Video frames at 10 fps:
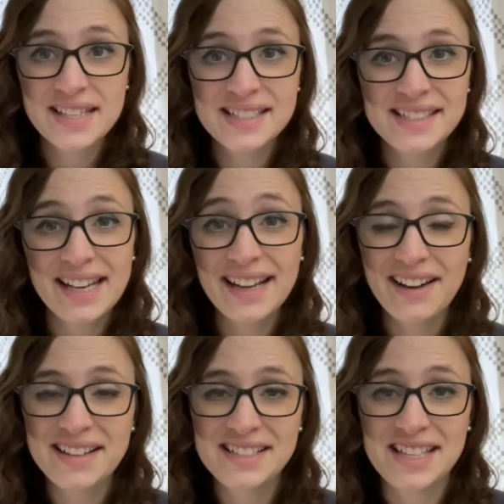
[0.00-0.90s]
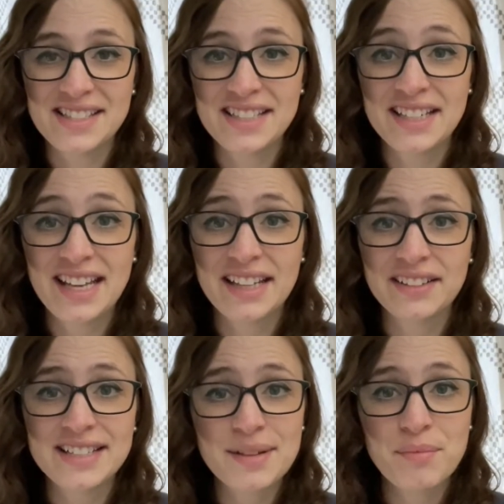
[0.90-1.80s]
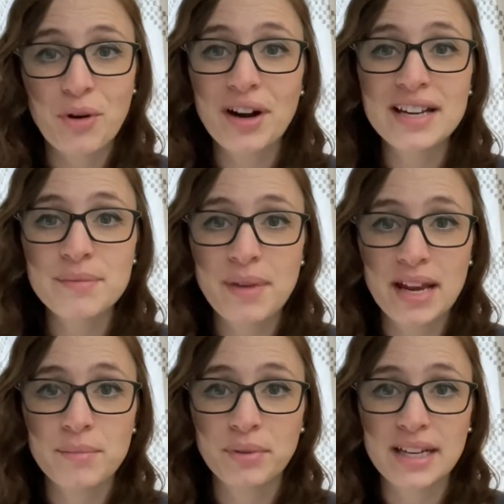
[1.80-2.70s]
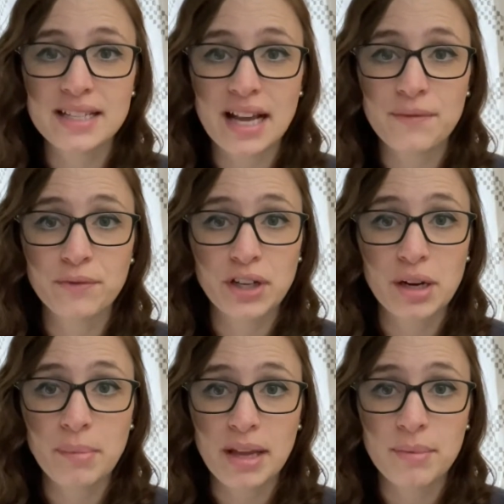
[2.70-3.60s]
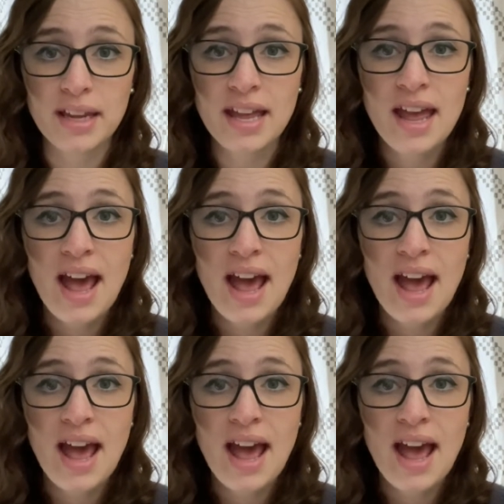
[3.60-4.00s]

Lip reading: Sitting unassisted can lead to more independent playtime for your baby,